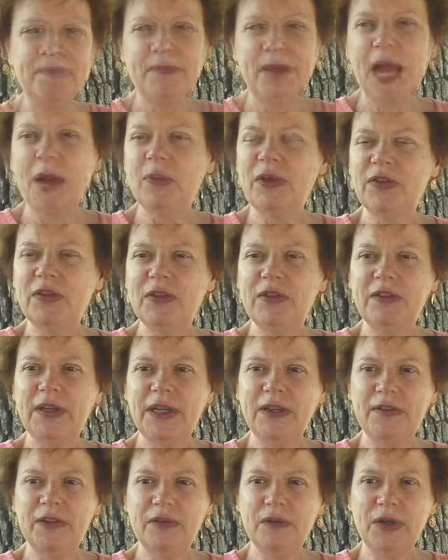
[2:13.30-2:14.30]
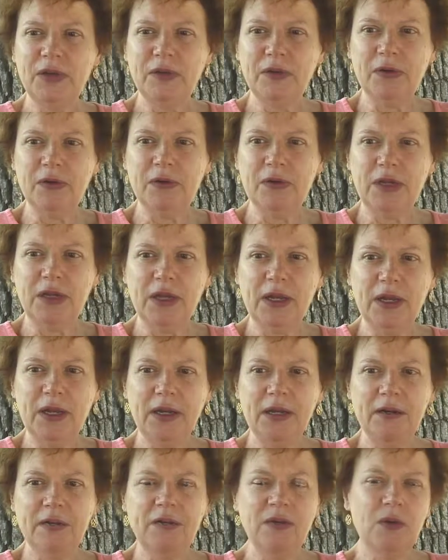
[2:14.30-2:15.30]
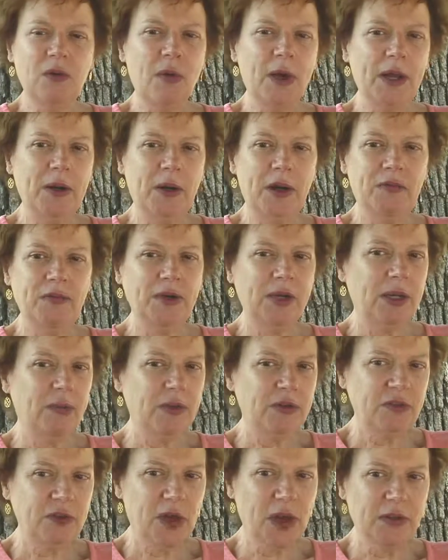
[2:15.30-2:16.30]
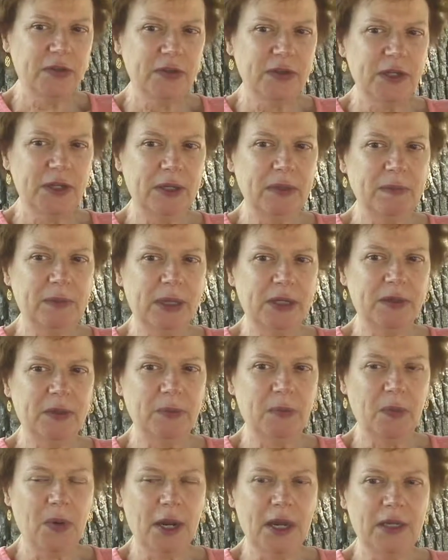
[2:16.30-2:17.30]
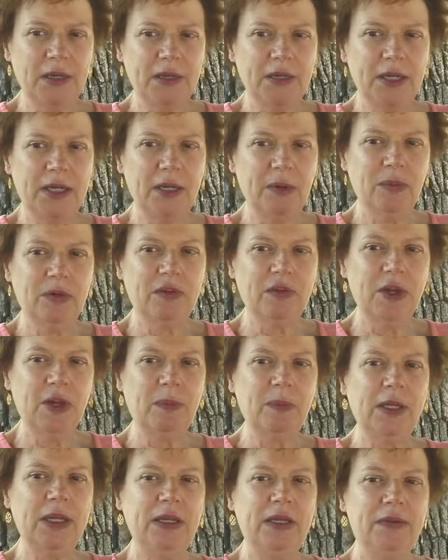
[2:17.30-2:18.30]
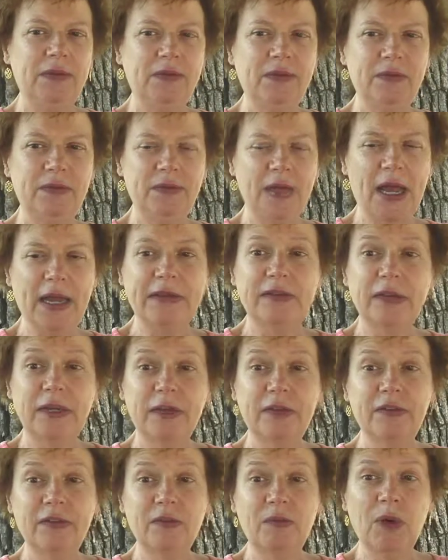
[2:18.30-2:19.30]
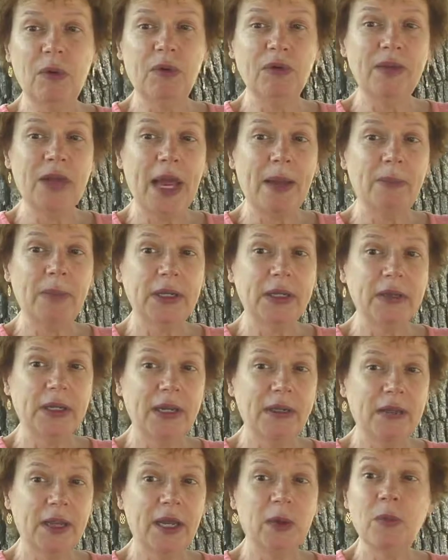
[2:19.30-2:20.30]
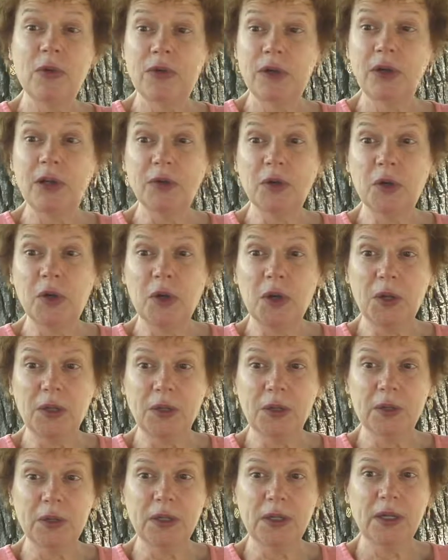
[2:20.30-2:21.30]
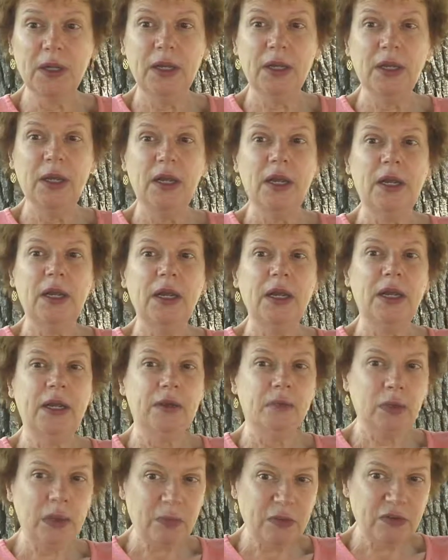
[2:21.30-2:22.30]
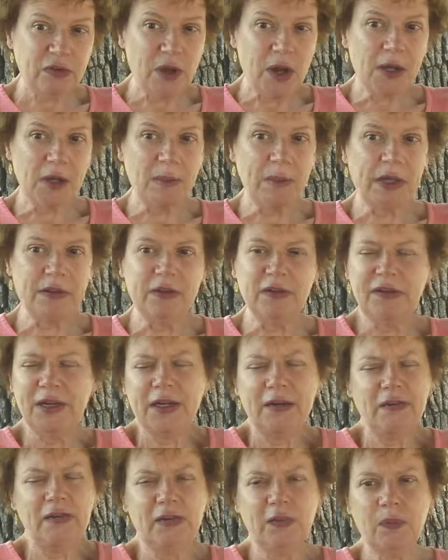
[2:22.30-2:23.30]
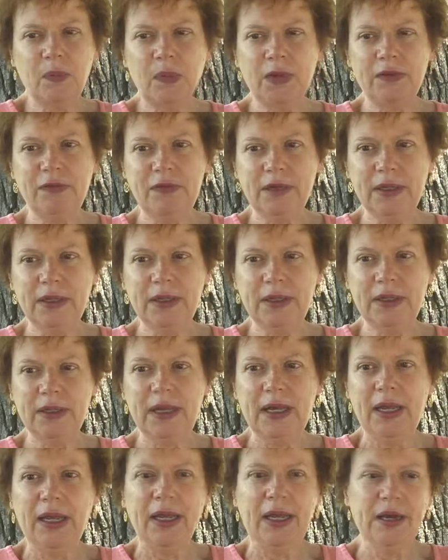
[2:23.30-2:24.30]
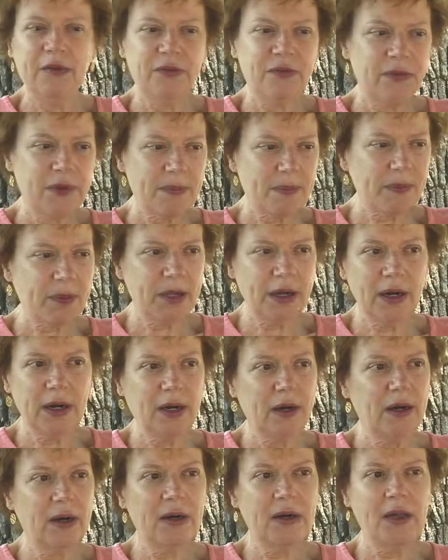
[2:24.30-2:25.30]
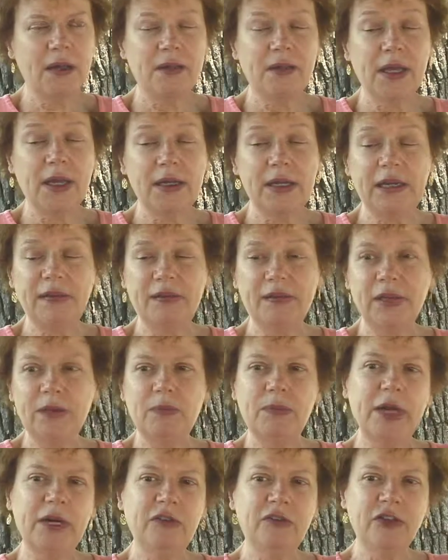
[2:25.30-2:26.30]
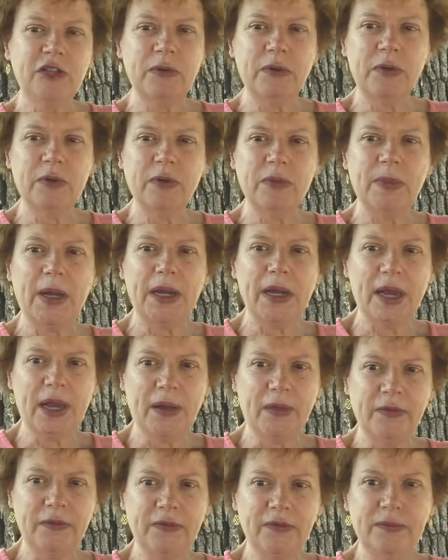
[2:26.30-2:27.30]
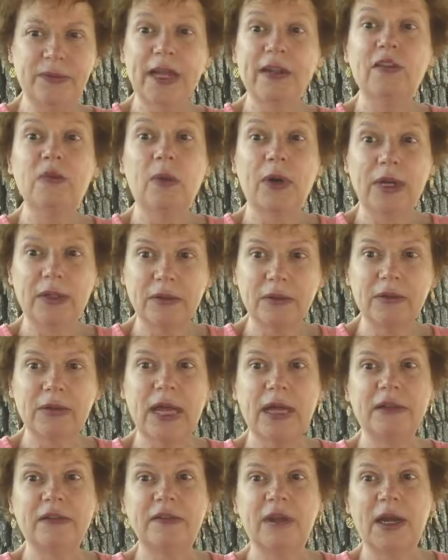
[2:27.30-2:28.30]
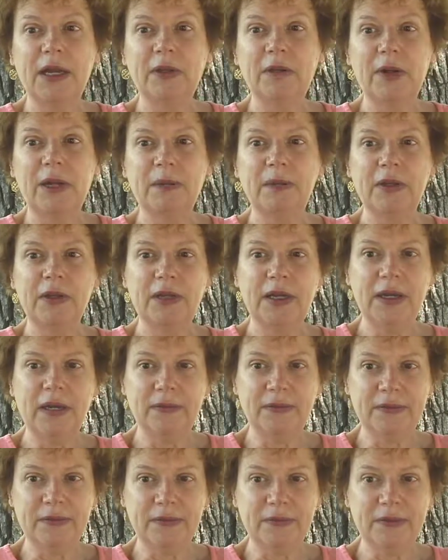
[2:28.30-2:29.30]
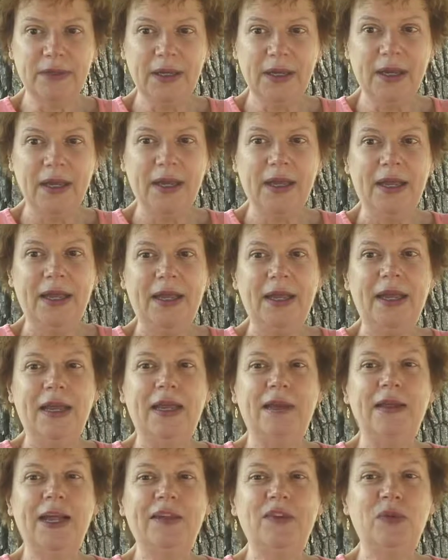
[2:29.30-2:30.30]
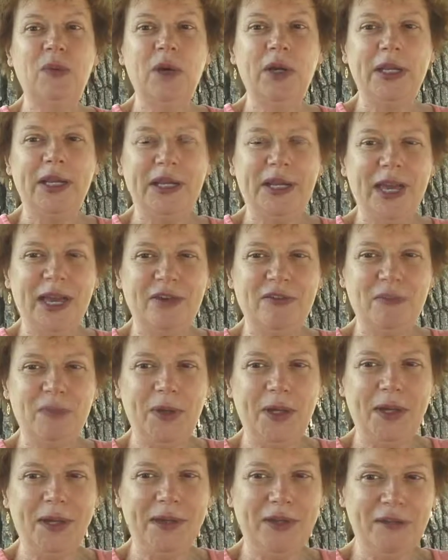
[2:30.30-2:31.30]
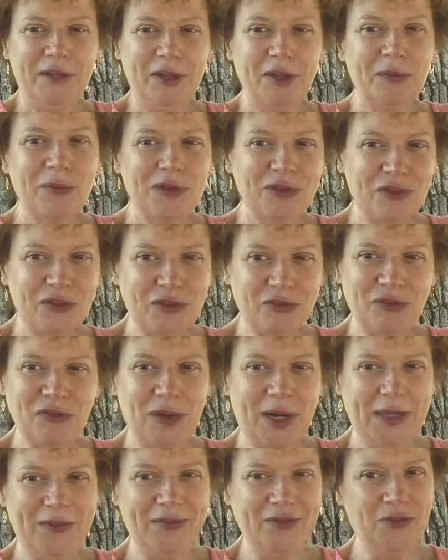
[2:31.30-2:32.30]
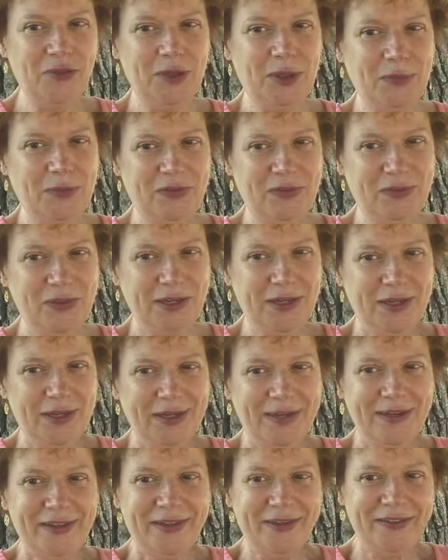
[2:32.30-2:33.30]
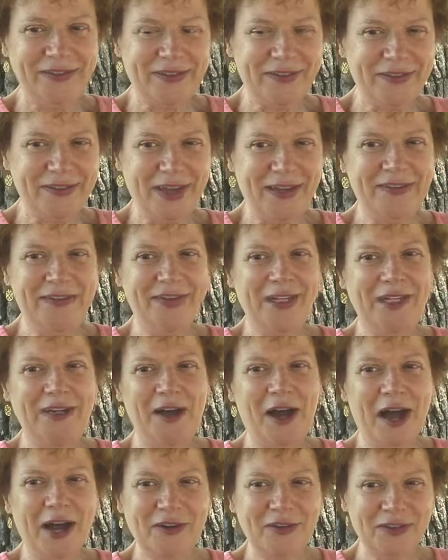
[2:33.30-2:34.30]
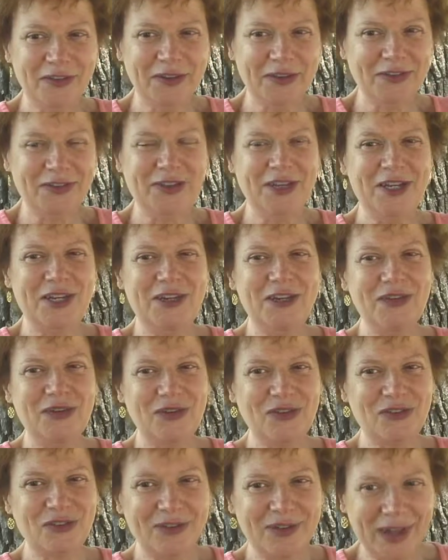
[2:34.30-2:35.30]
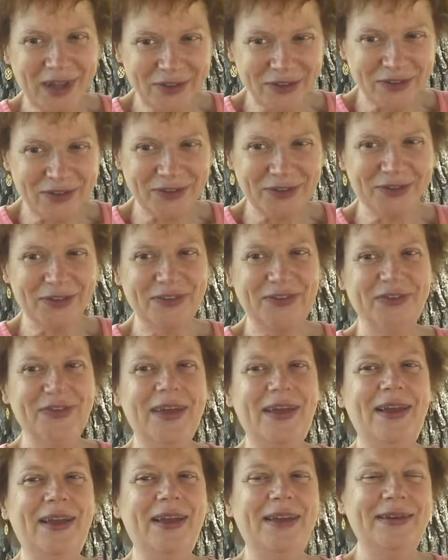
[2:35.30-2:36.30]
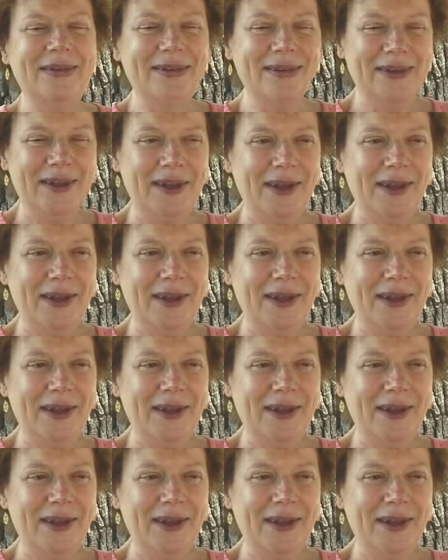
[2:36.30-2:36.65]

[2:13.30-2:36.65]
I went to the dance every Thursday night, so quite often I would talk to him at the break and he would tell me his ideas of what was happening that night with another caller. And we would talk about the dance just briefly. And from there, then he said, "Why don't you come over to my house?" And that's where I learned how to diagram the dance. And that's where he gave me the original transcripts to Zesty Contras, the huge lectures, and